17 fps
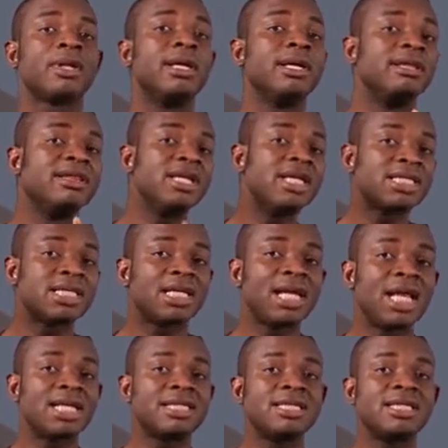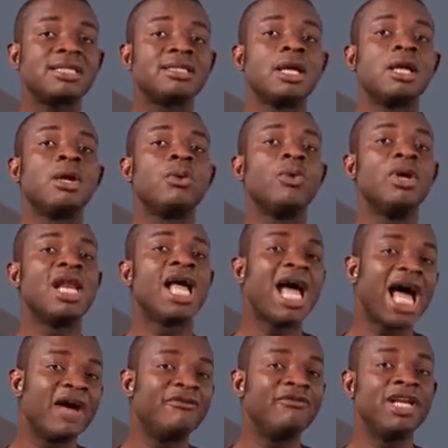These classes will
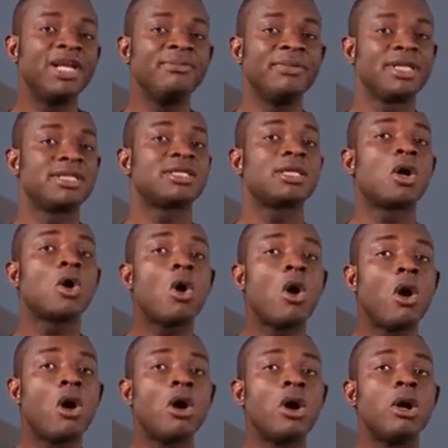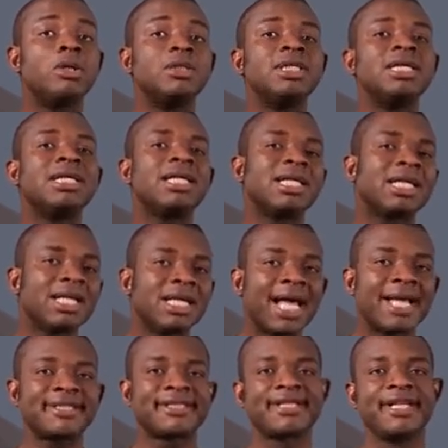have limits called
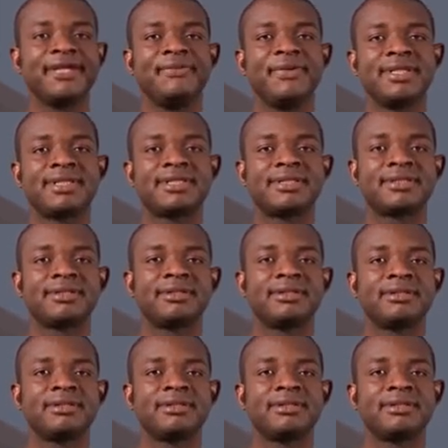class limits.